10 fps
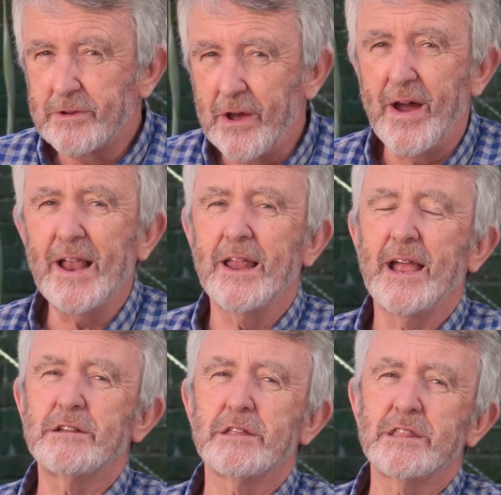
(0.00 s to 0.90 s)
Now, I
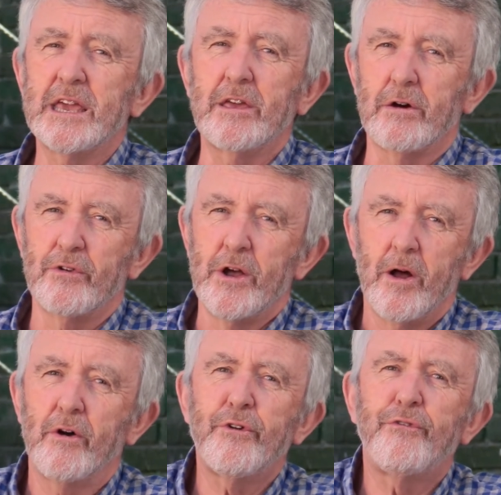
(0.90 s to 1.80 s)
like to think of,
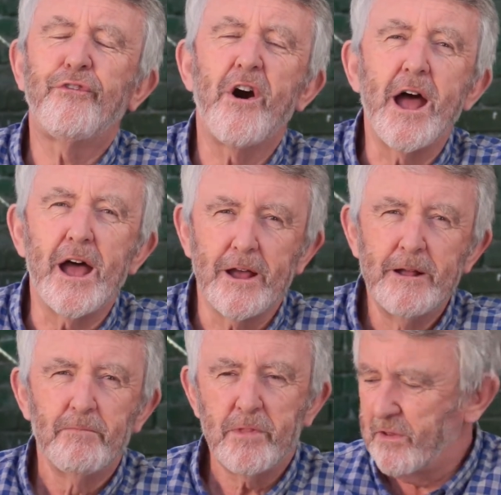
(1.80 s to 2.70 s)
of a fire
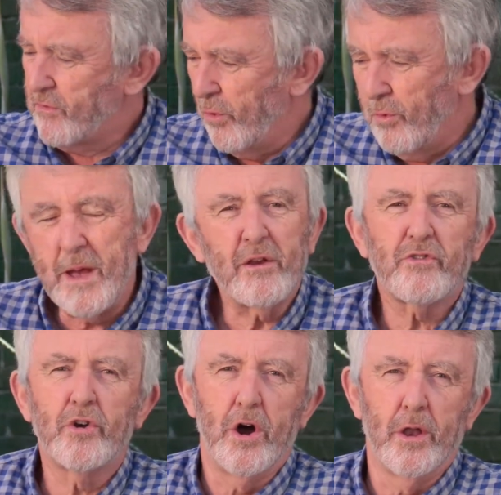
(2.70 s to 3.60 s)
that is
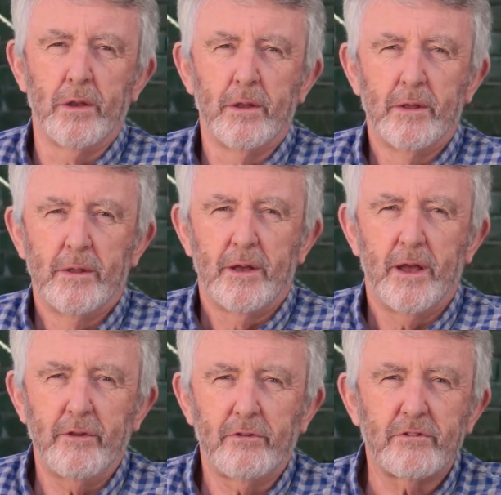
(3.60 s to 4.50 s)
almost gone
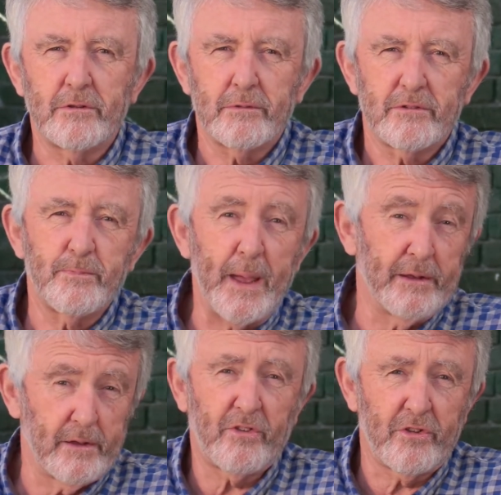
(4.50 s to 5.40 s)
I used to
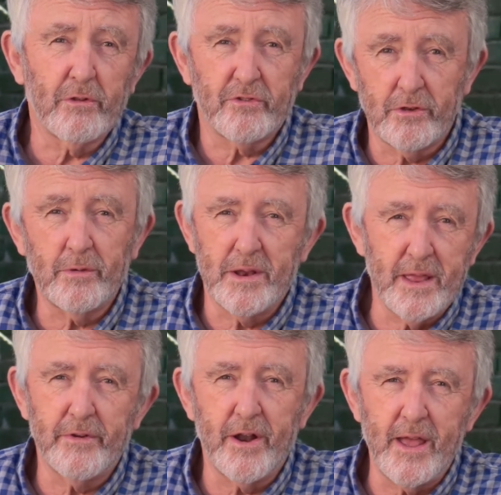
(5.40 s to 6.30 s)
spend, I still do
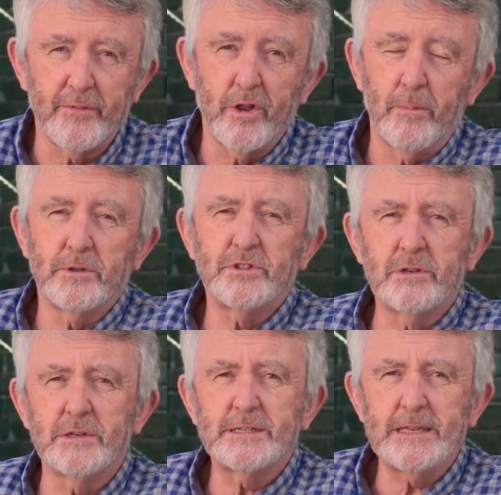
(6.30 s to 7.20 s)
whenever I have an
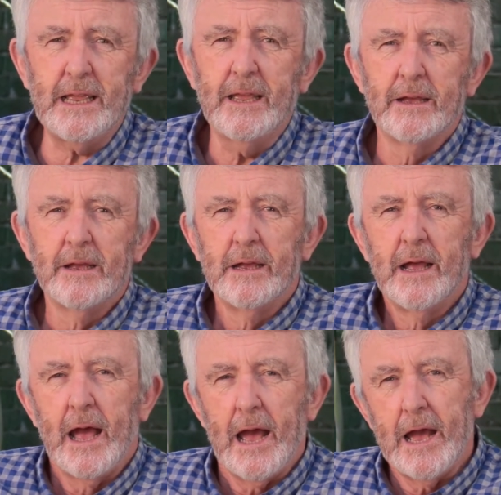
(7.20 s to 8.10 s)
opportunity,
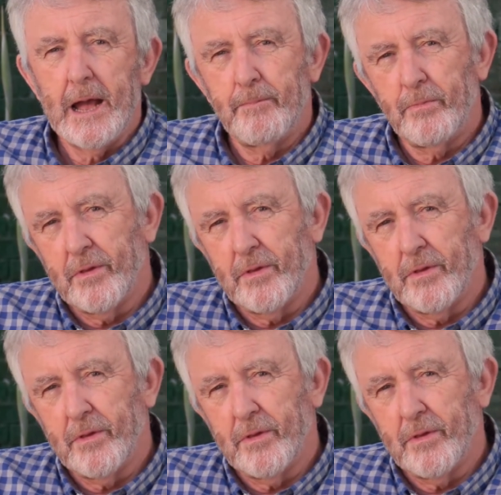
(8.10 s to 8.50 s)
uh,